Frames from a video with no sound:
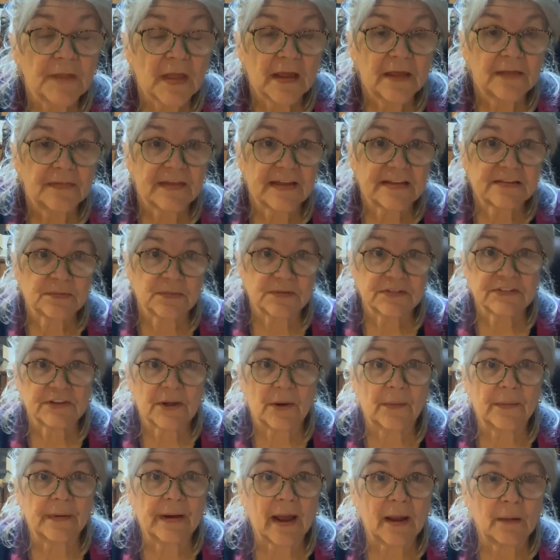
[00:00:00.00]
that's what's
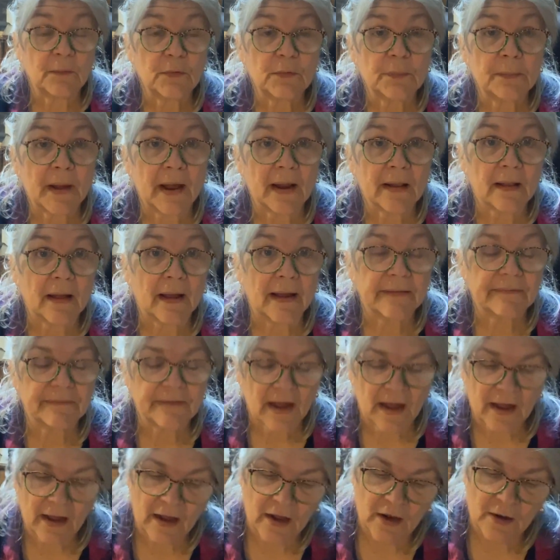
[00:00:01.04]
going on with my life.
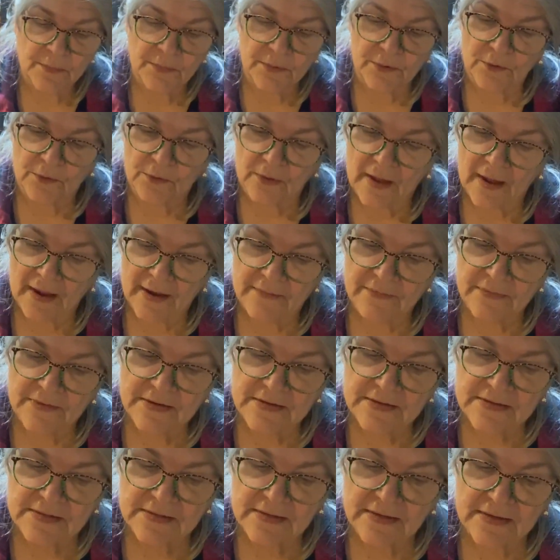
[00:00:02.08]
I hope your life
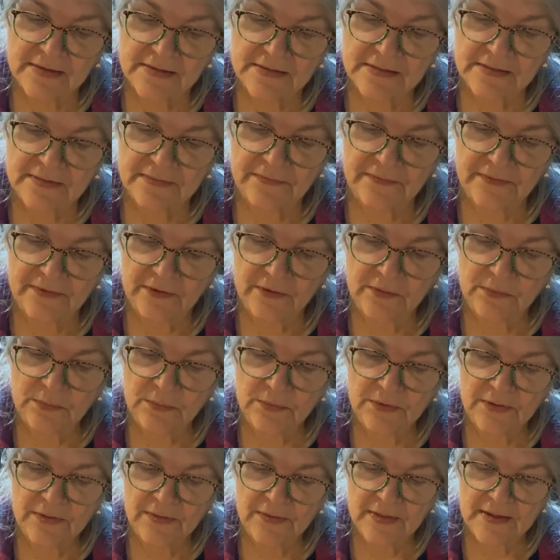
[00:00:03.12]
is filled
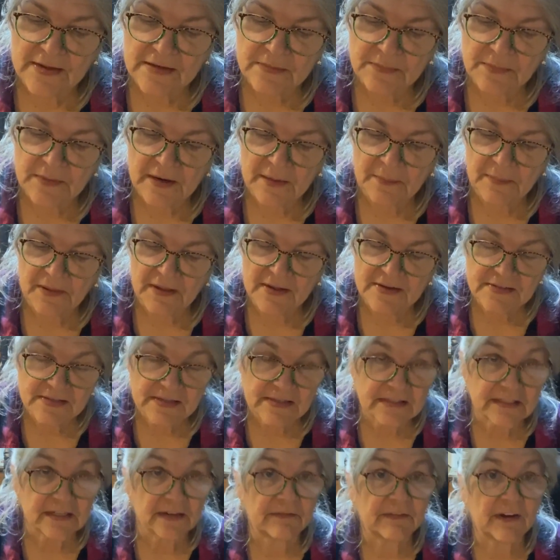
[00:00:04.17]
with as many
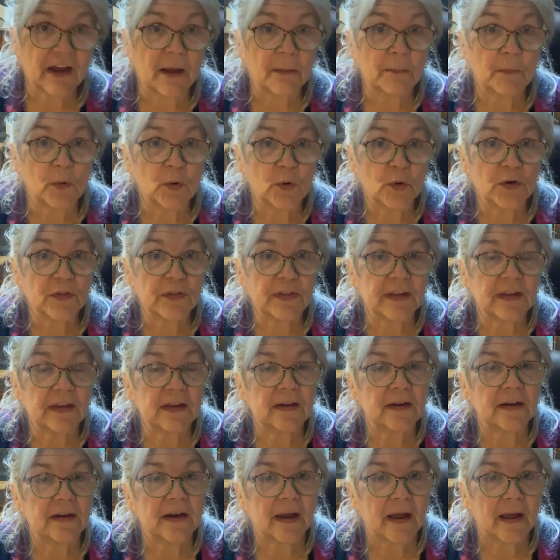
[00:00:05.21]
blessings, if not more,
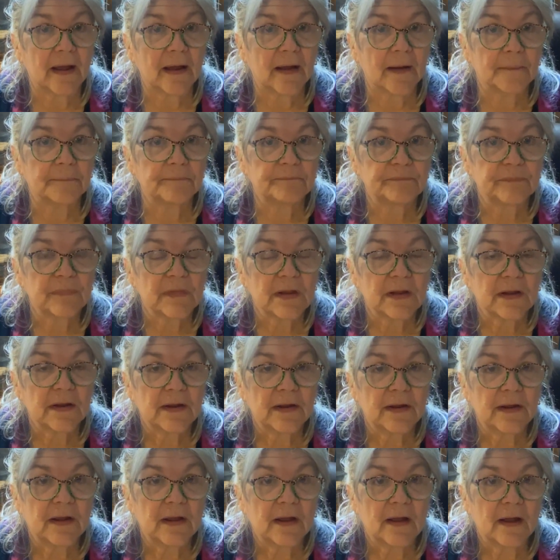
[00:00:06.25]
than
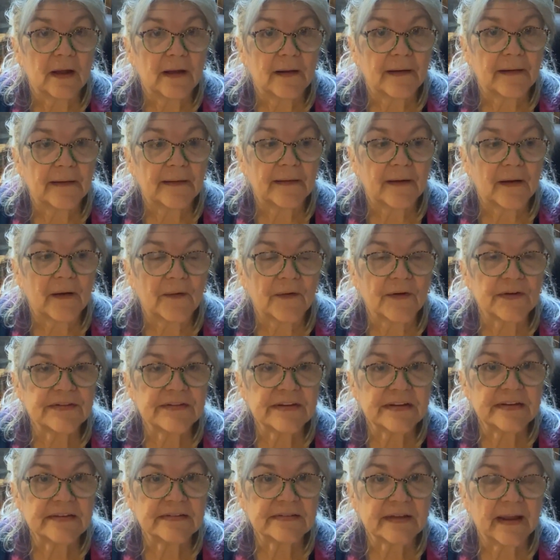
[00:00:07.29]
ours
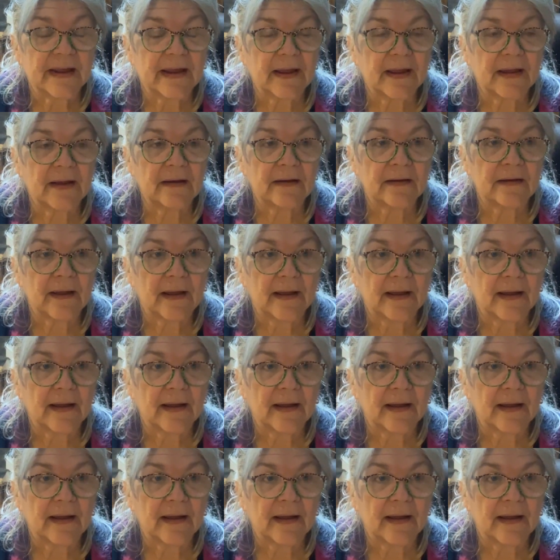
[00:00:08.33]
is. And